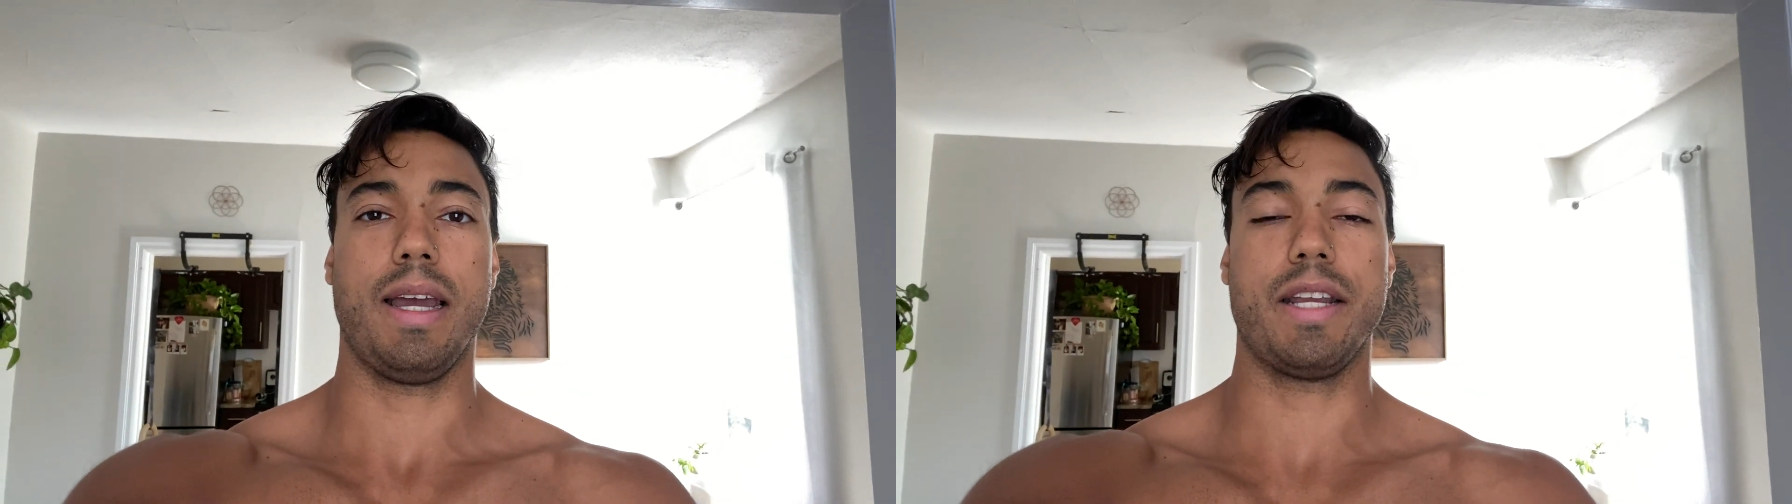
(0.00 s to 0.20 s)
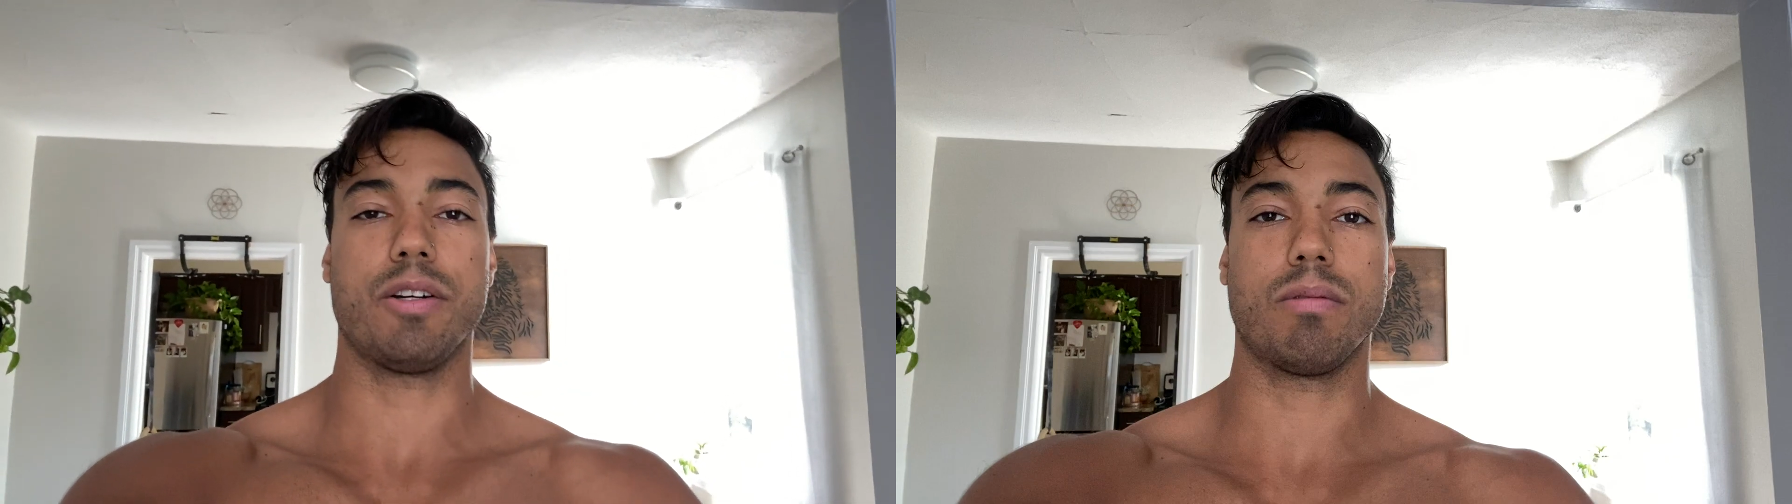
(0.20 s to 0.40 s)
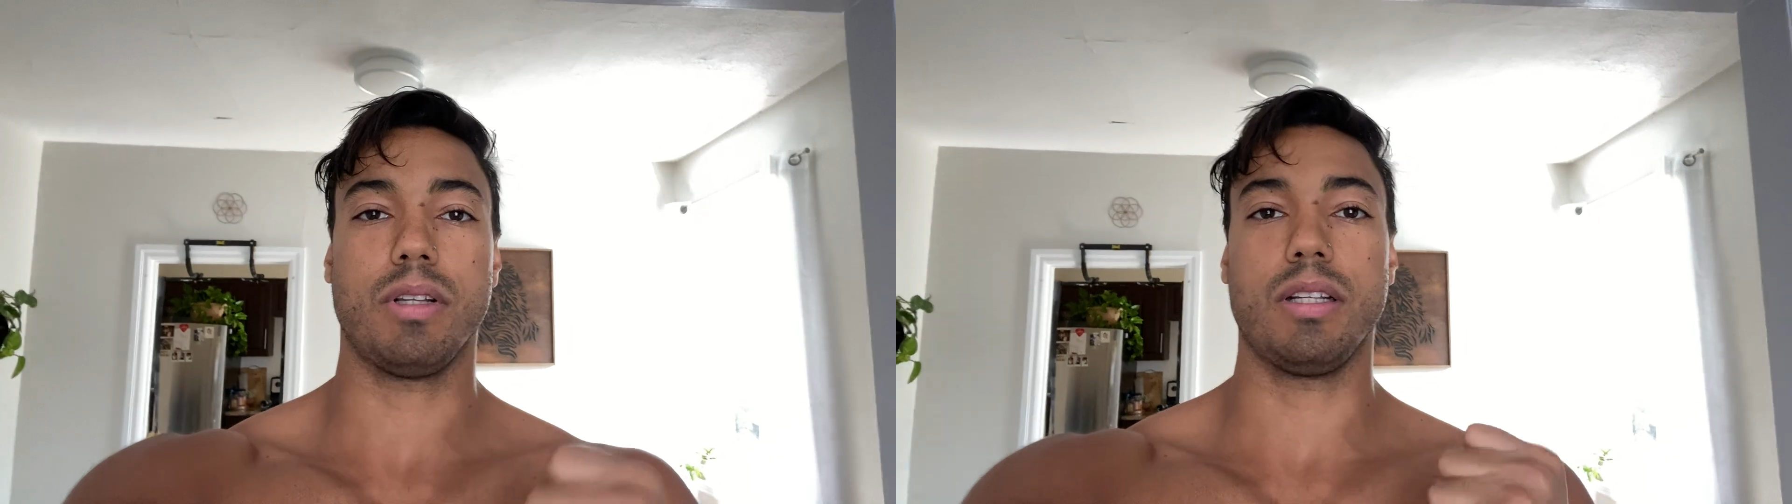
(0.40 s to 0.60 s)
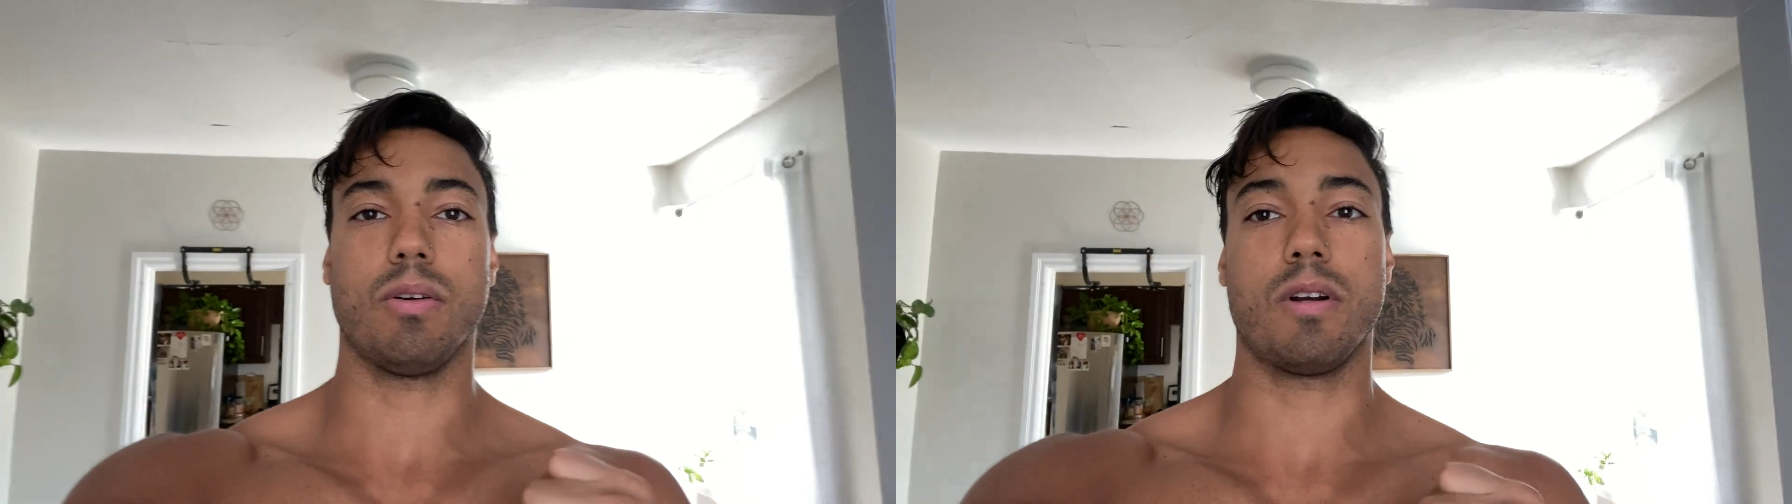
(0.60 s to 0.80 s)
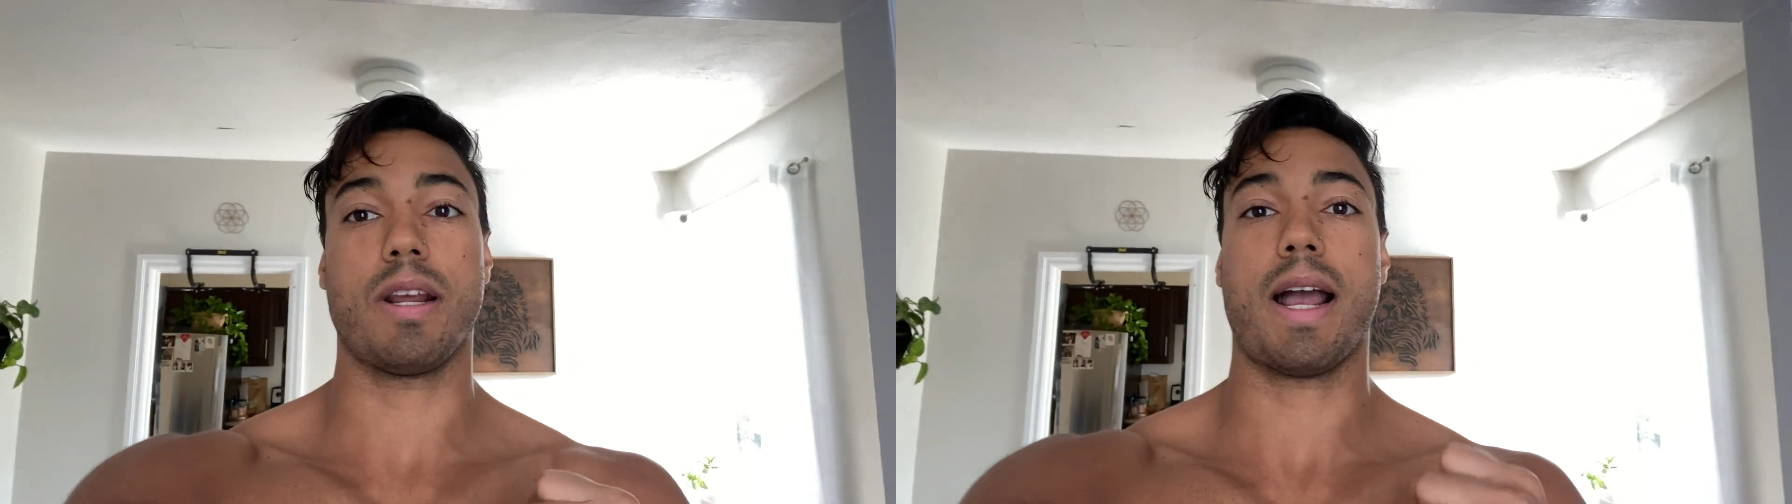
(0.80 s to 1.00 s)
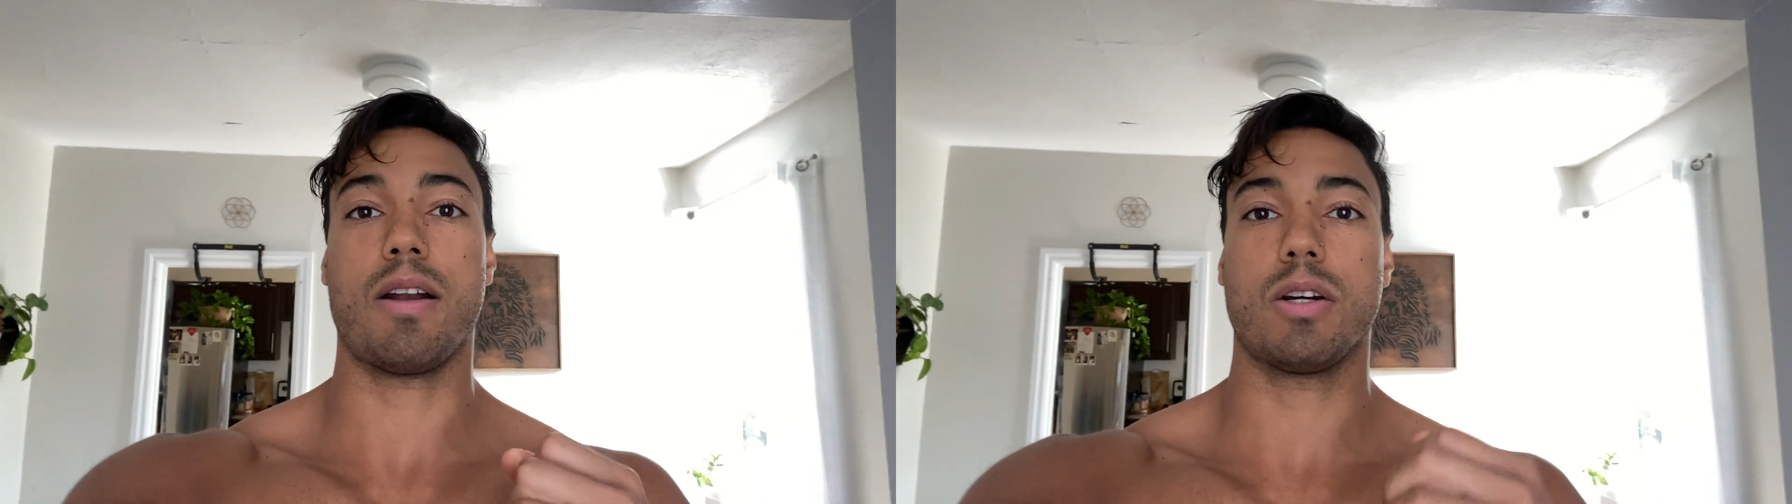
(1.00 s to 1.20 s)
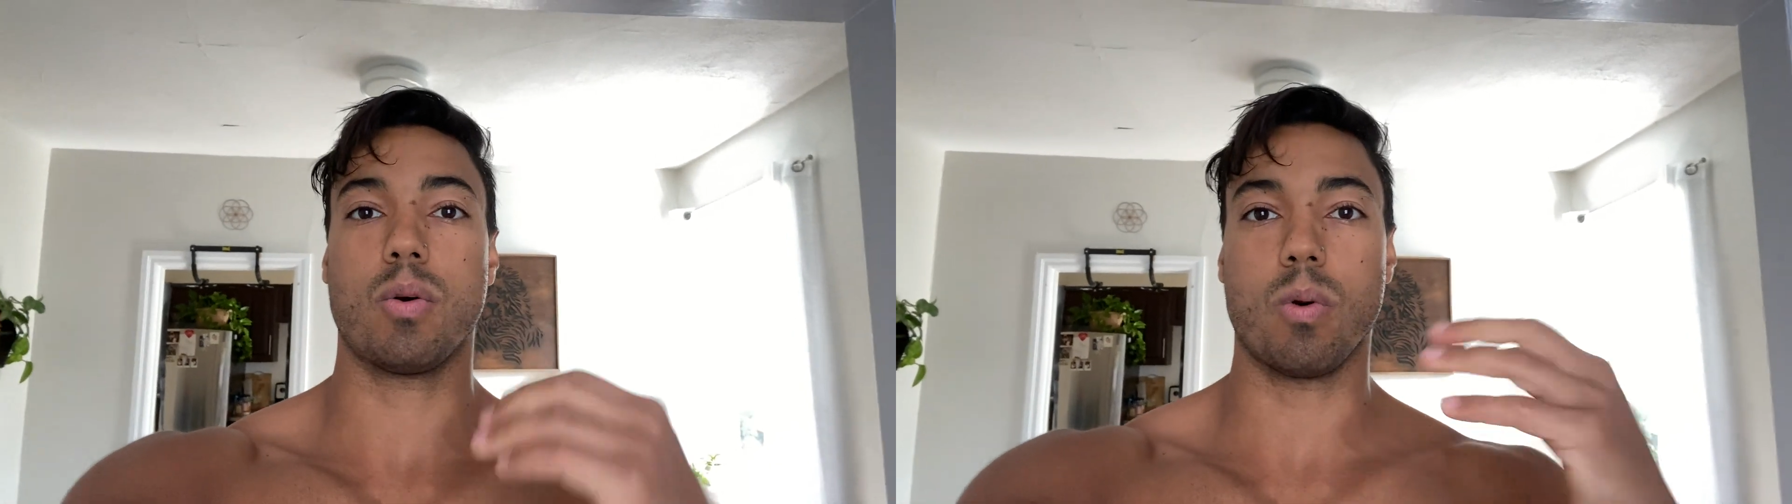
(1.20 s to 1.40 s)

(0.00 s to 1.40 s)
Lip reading: and you're really learning how to